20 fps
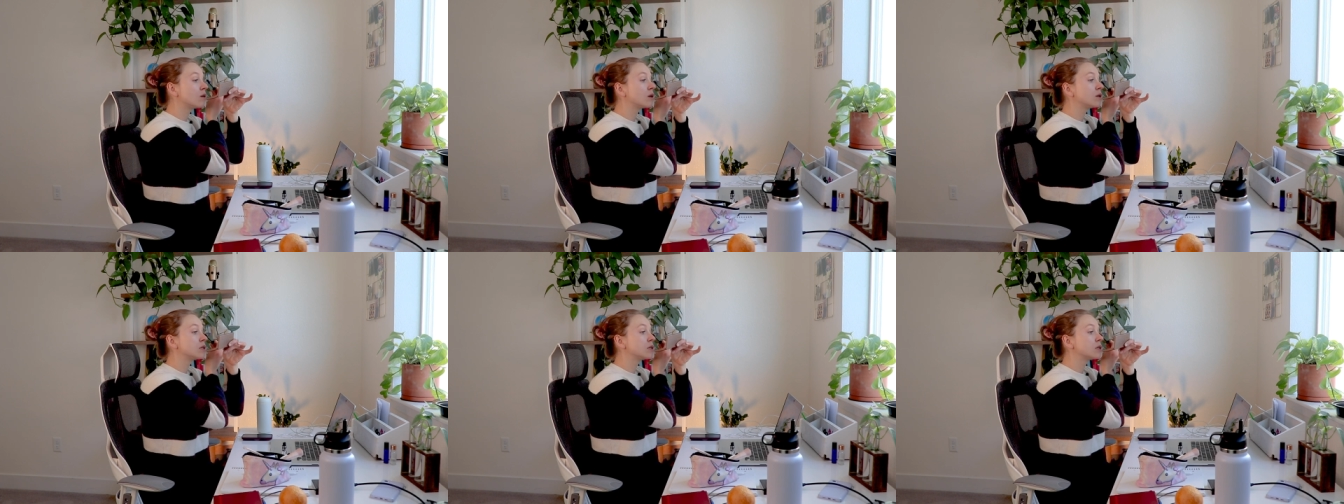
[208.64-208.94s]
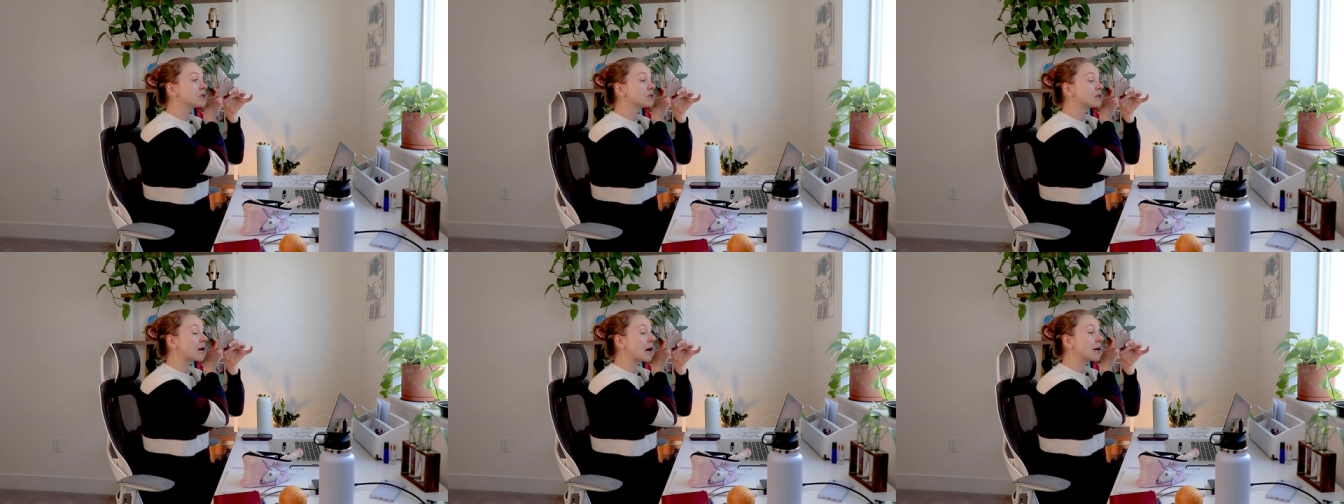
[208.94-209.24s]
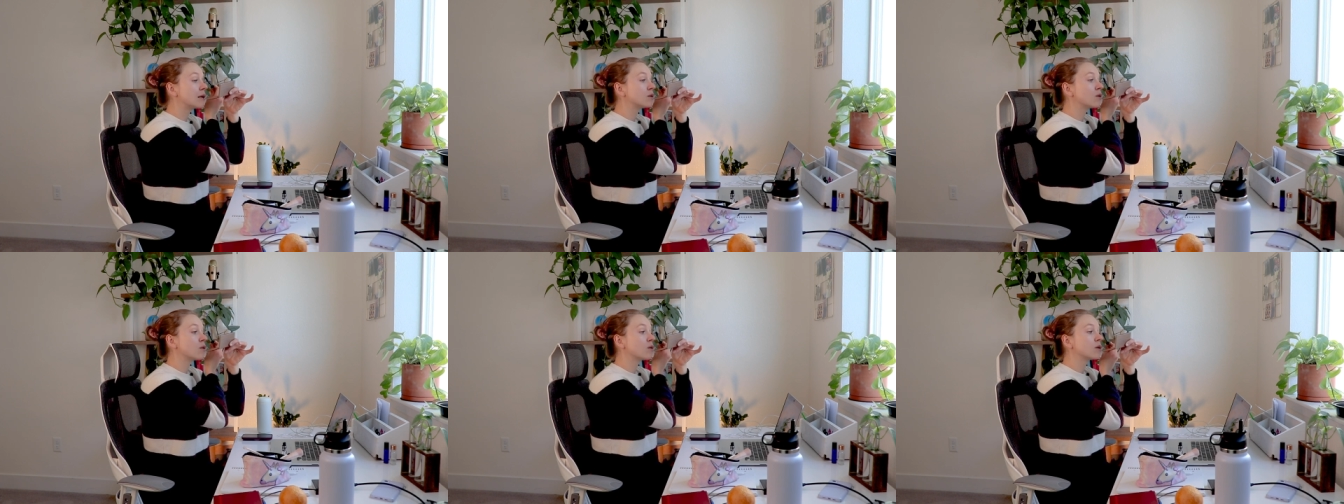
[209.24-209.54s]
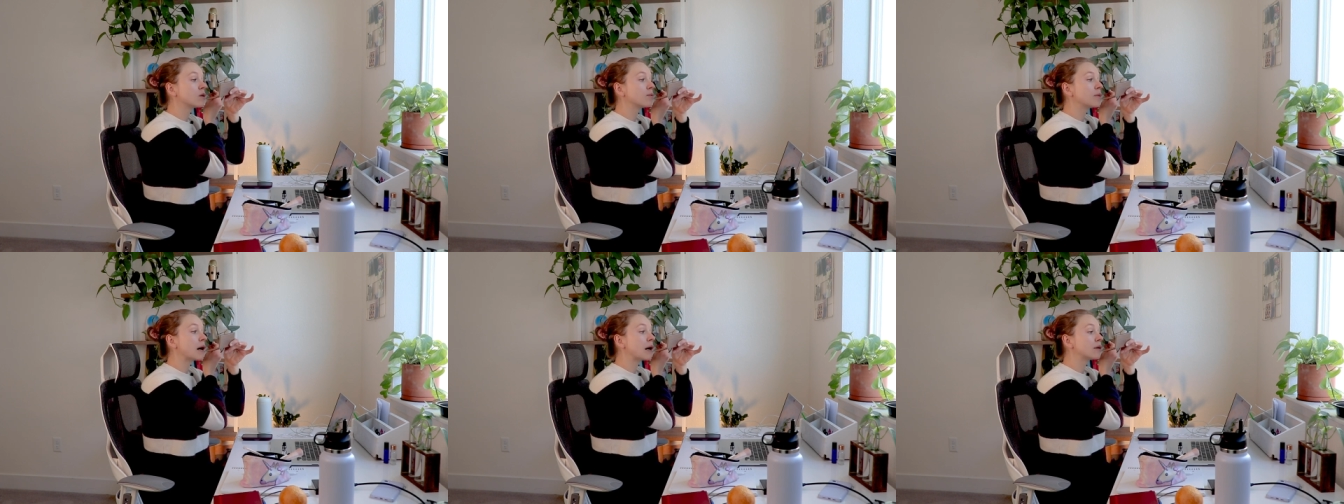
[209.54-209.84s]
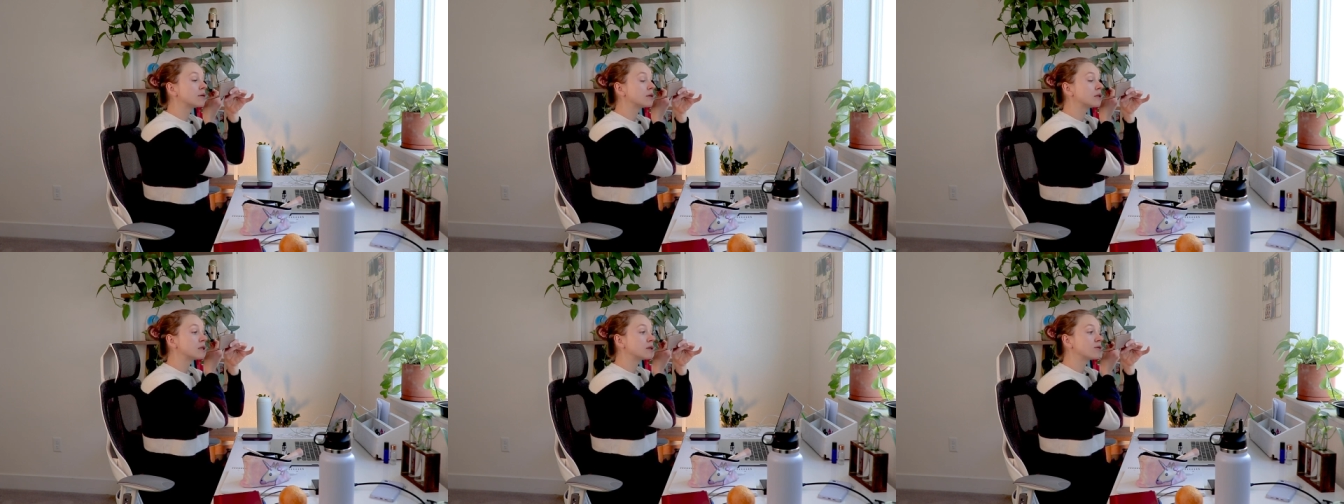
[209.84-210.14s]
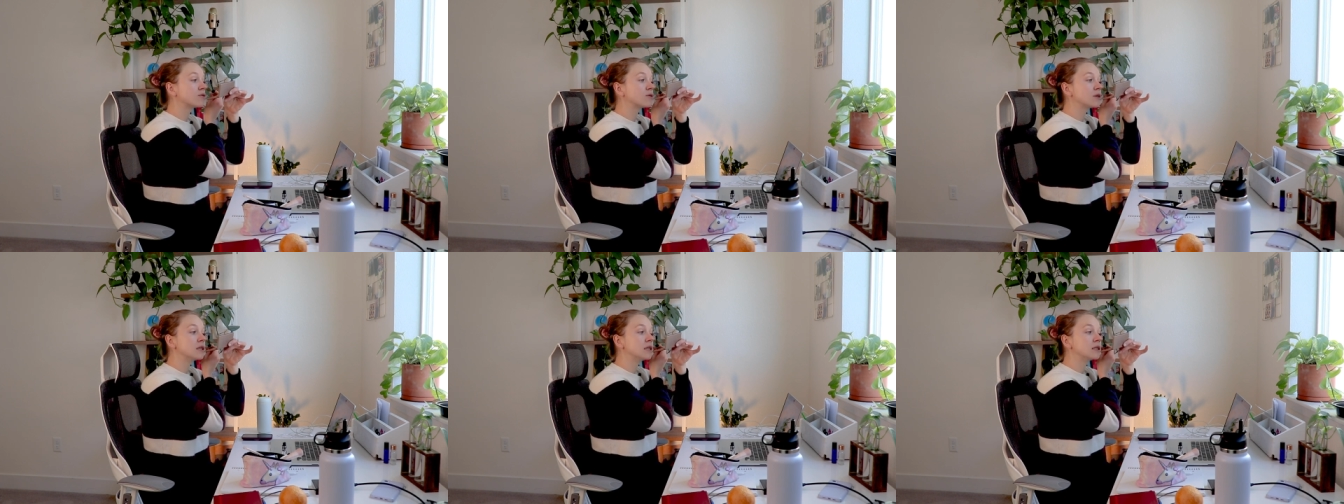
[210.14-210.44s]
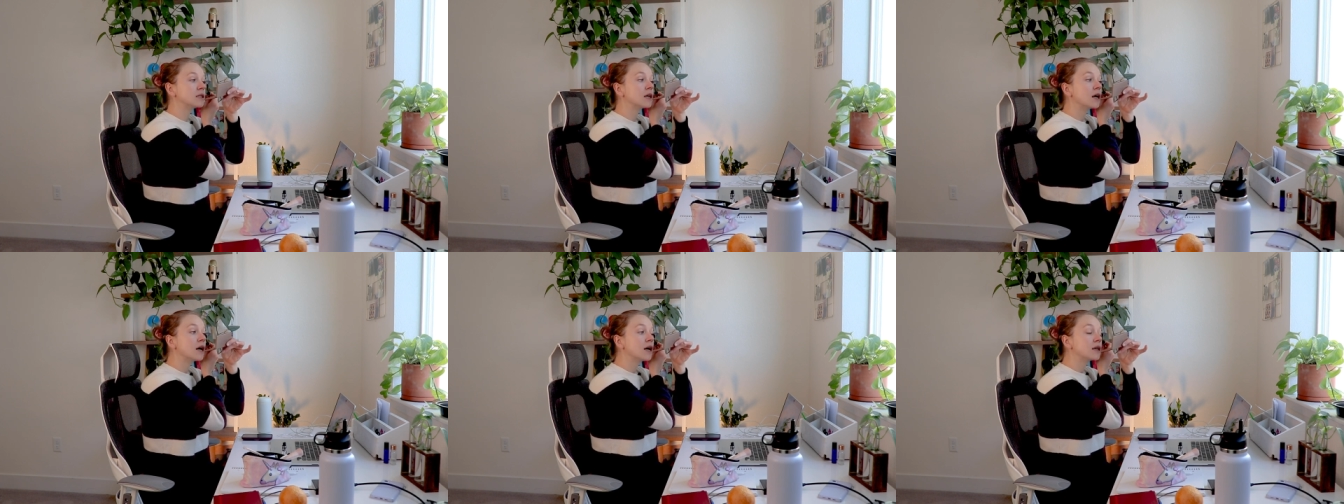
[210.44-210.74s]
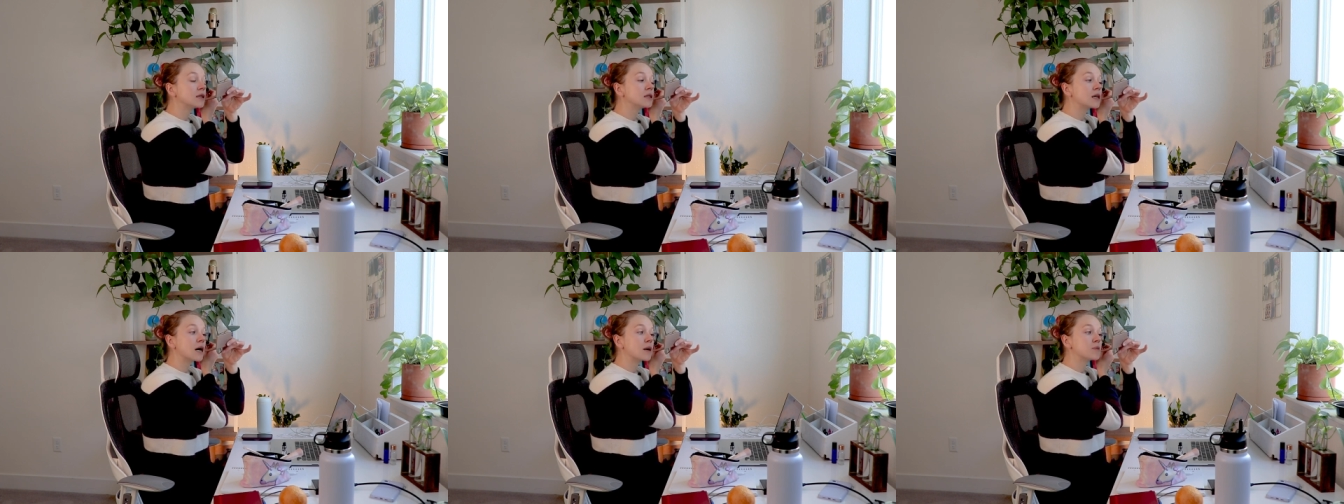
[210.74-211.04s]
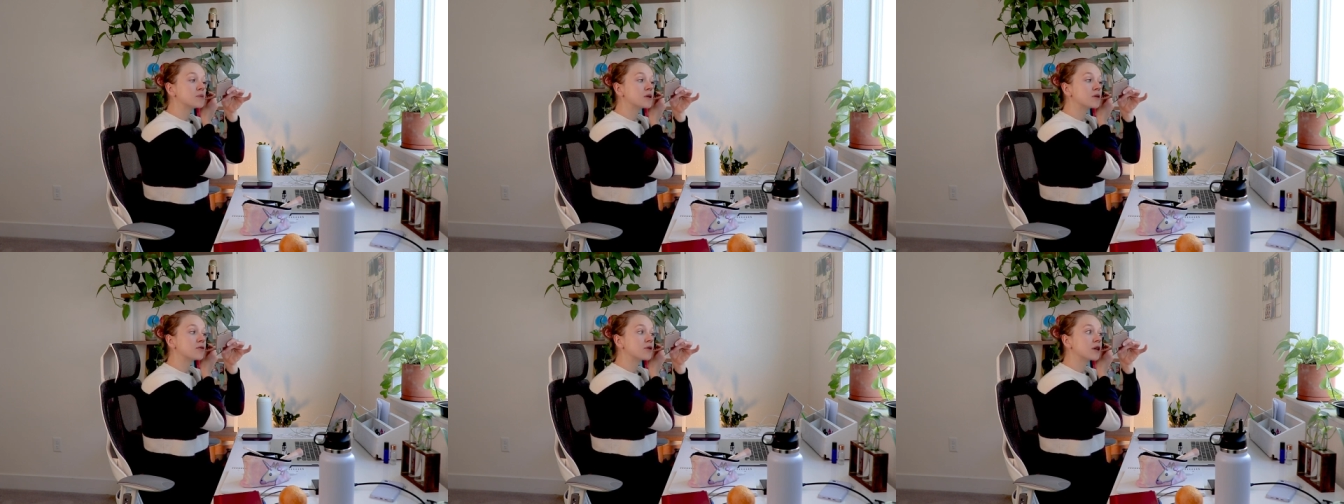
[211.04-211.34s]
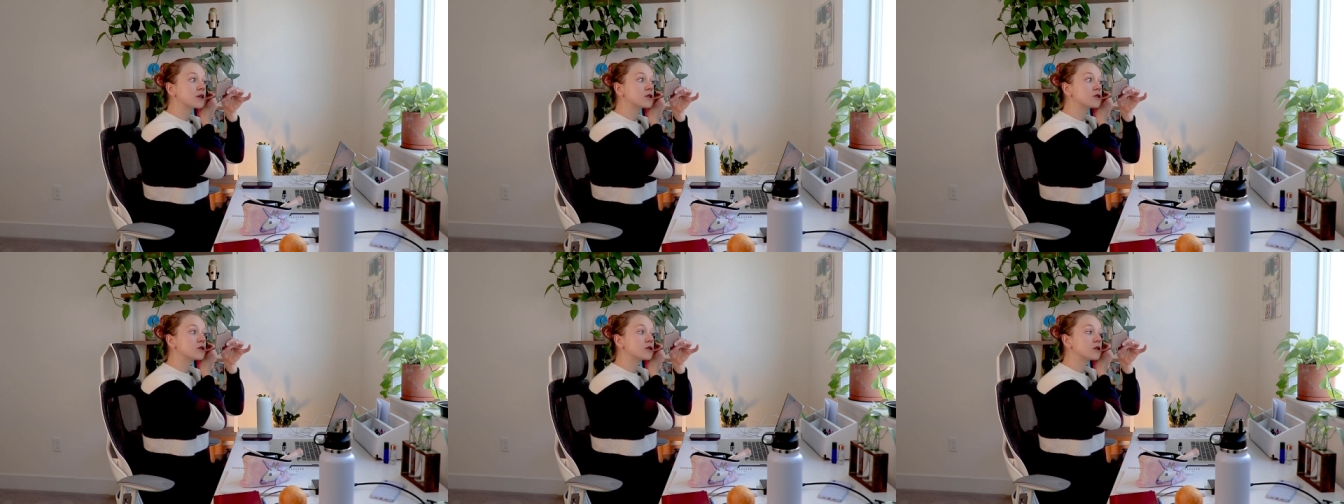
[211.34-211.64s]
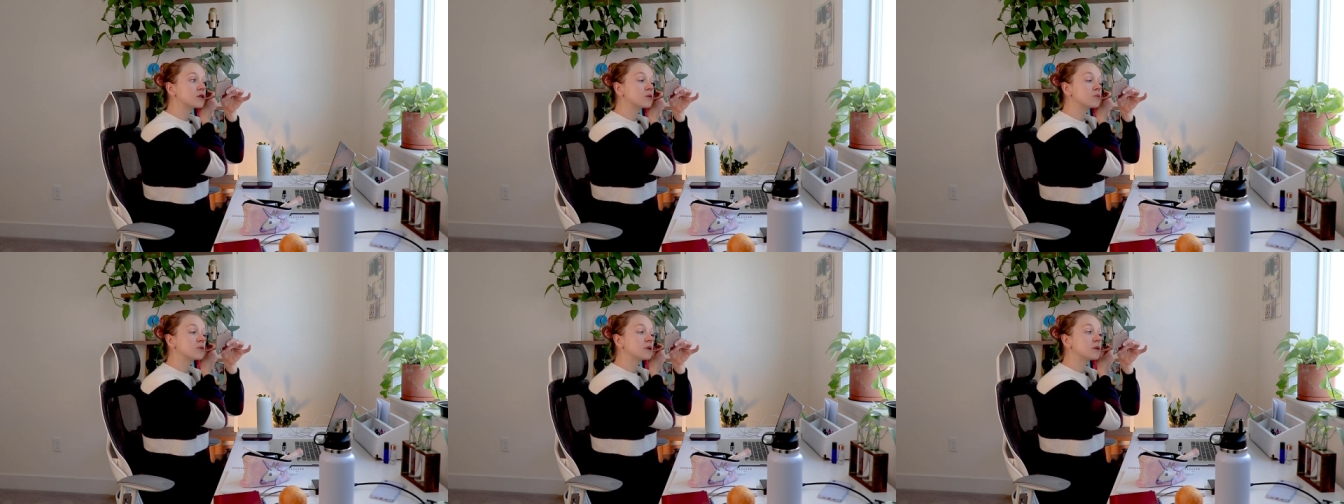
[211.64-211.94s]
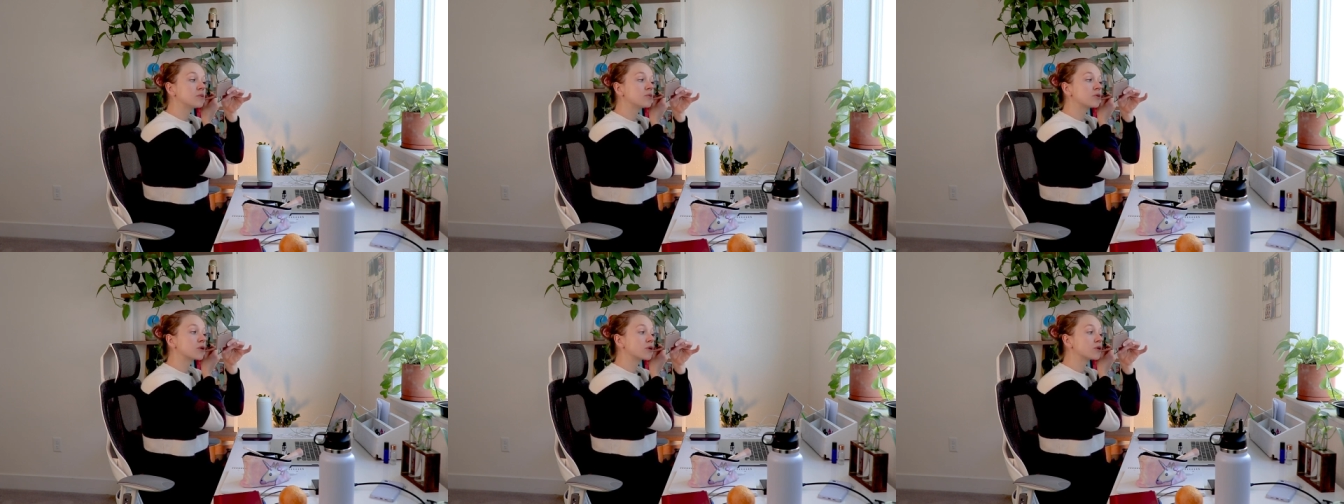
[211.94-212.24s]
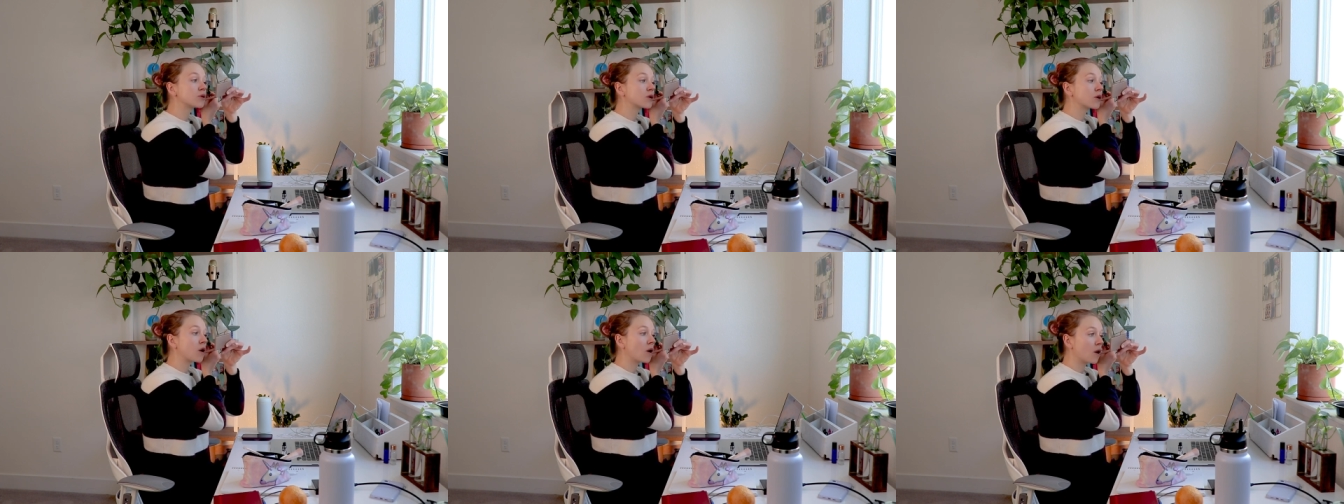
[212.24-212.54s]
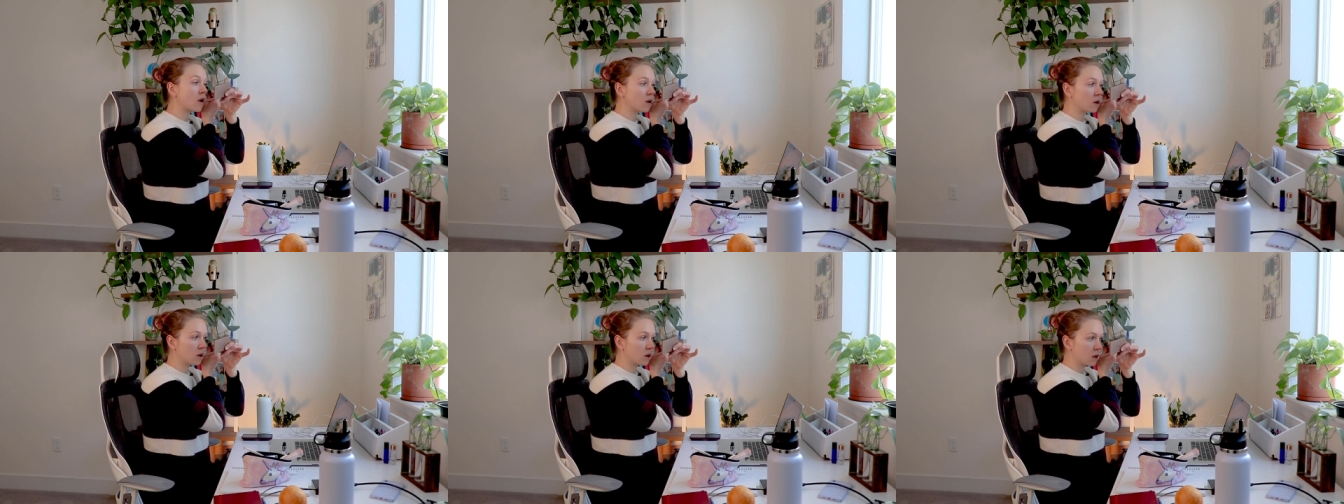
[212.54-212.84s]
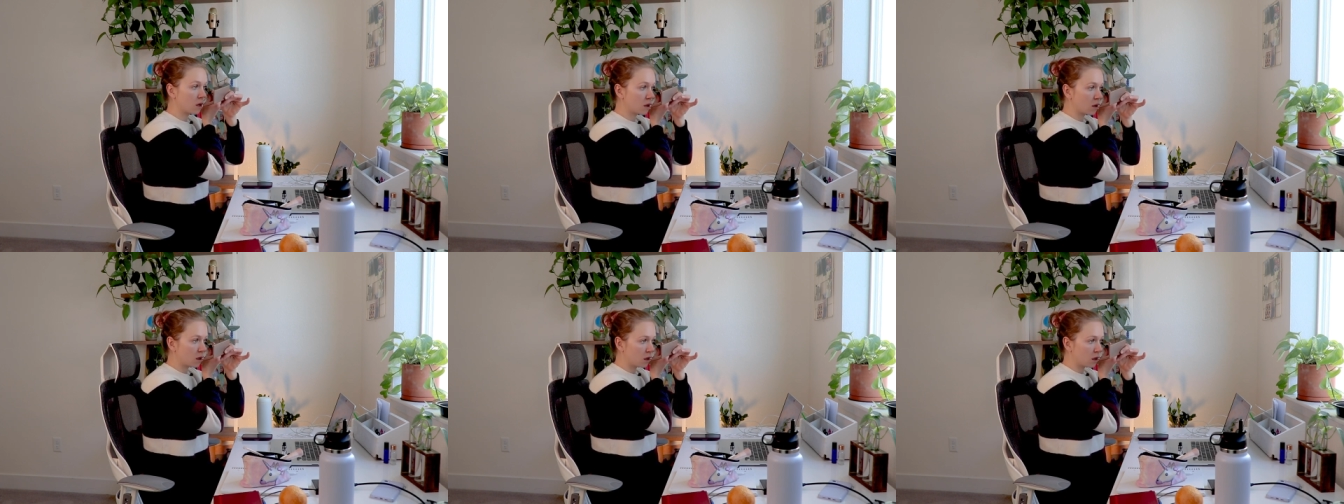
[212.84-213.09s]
understand all about the different types of HTTP protocol.